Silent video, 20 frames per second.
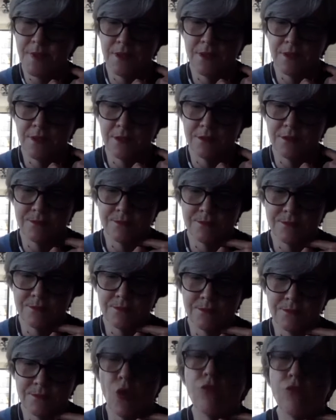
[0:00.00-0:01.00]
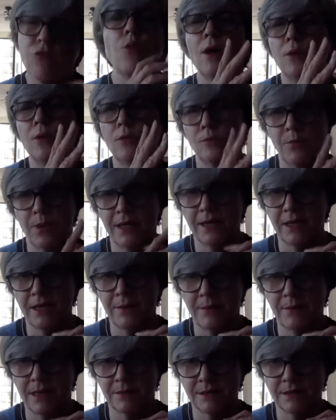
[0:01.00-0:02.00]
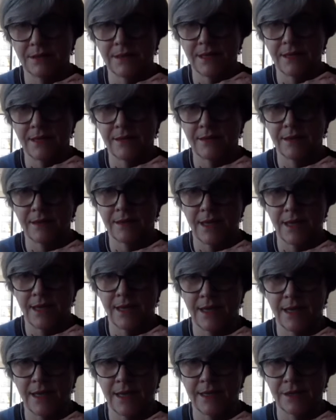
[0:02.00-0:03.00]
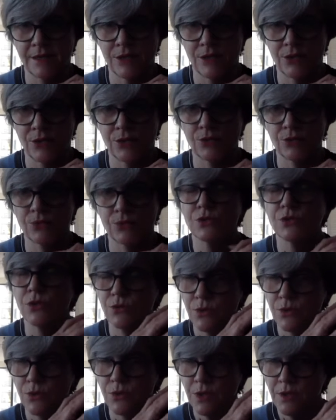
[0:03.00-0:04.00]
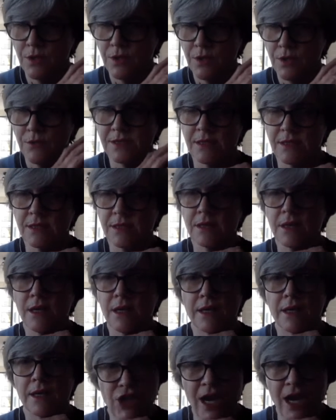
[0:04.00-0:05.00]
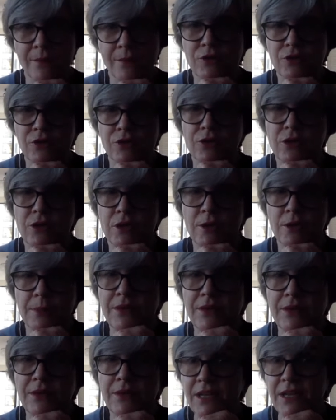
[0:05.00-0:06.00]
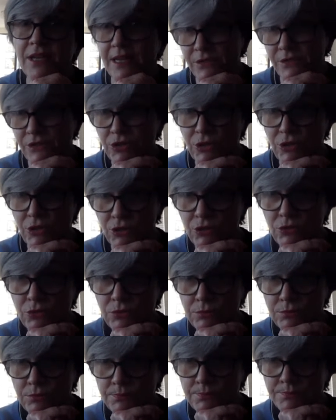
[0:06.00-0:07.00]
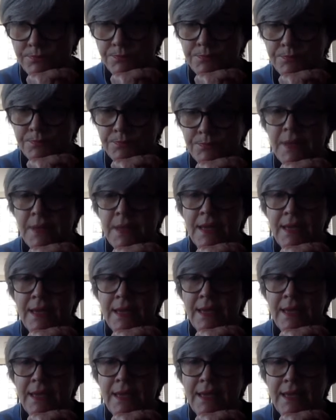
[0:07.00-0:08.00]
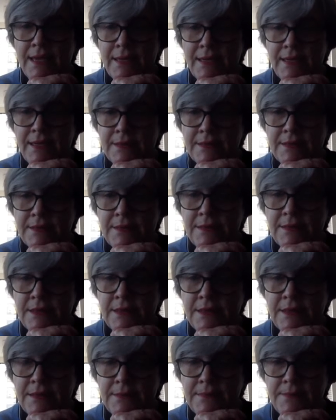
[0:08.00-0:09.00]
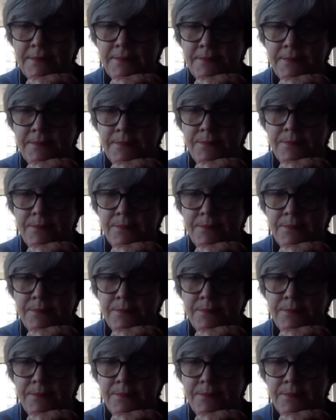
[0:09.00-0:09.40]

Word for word: uh, overwhelmed by the amount of death in the ICU. So mm. there's a, a, chapter about the ICU, and um,